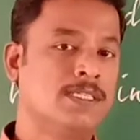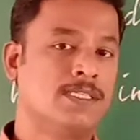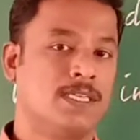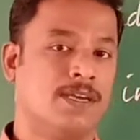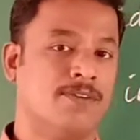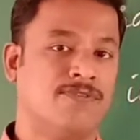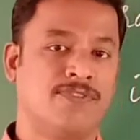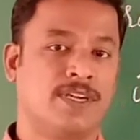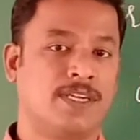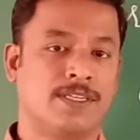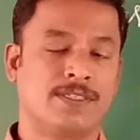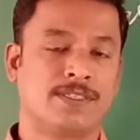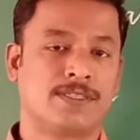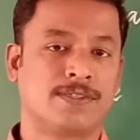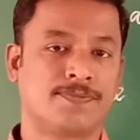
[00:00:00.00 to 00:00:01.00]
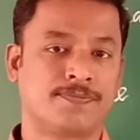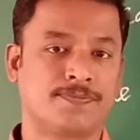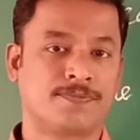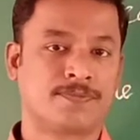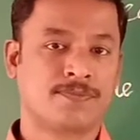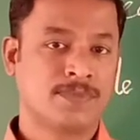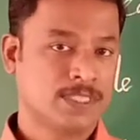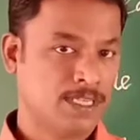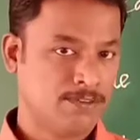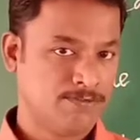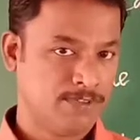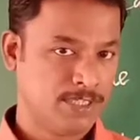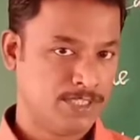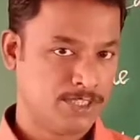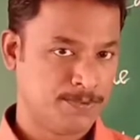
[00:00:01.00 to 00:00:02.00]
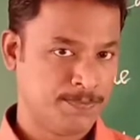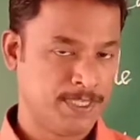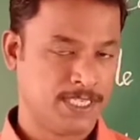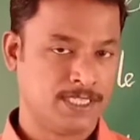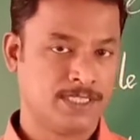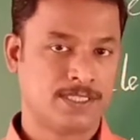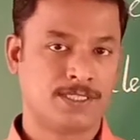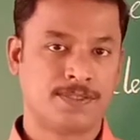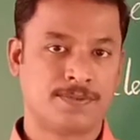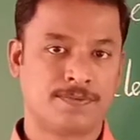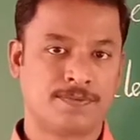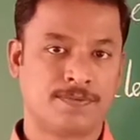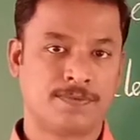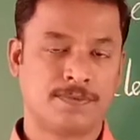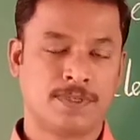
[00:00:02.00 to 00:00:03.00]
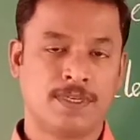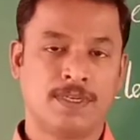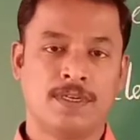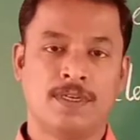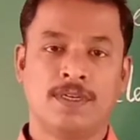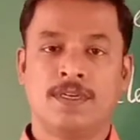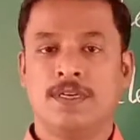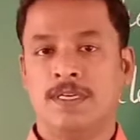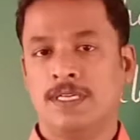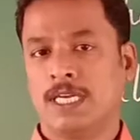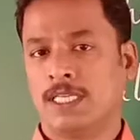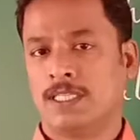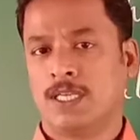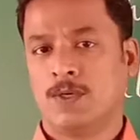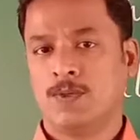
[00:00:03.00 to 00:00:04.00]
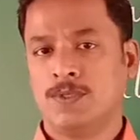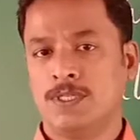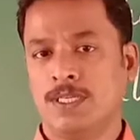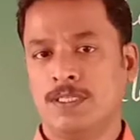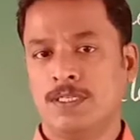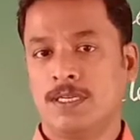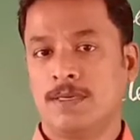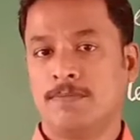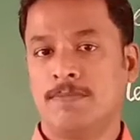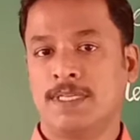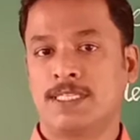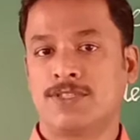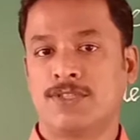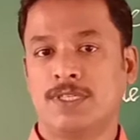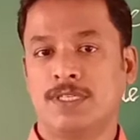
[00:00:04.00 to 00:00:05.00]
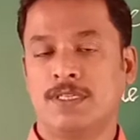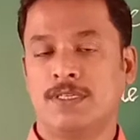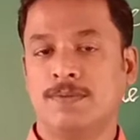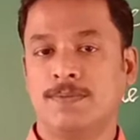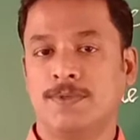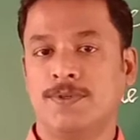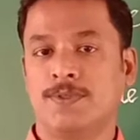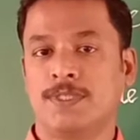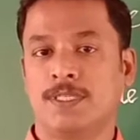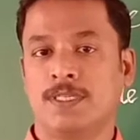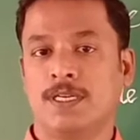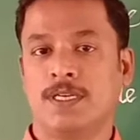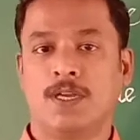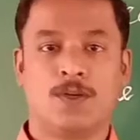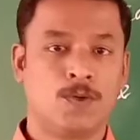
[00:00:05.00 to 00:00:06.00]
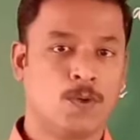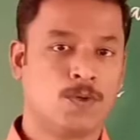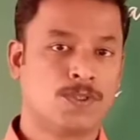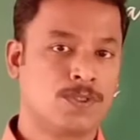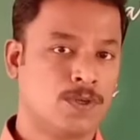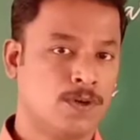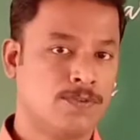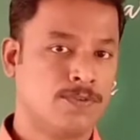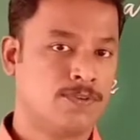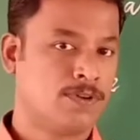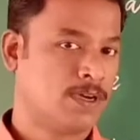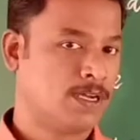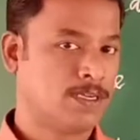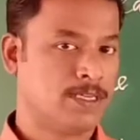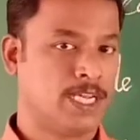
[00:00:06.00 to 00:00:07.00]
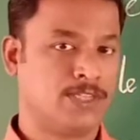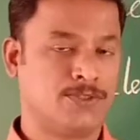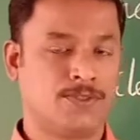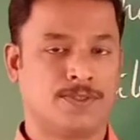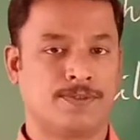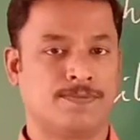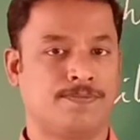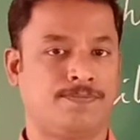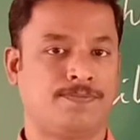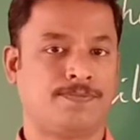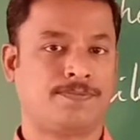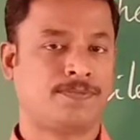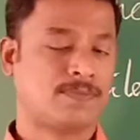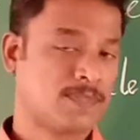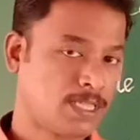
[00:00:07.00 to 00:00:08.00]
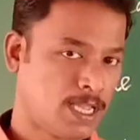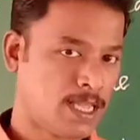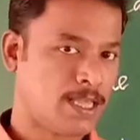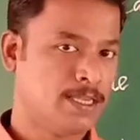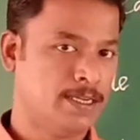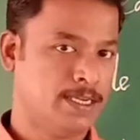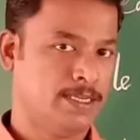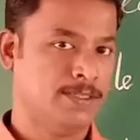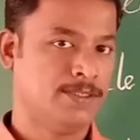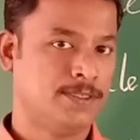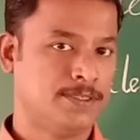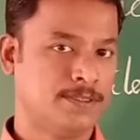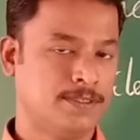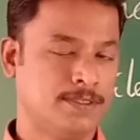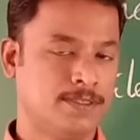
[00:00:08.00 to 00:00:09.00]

is a phrase which means a thousand mixed musical notes of nature, and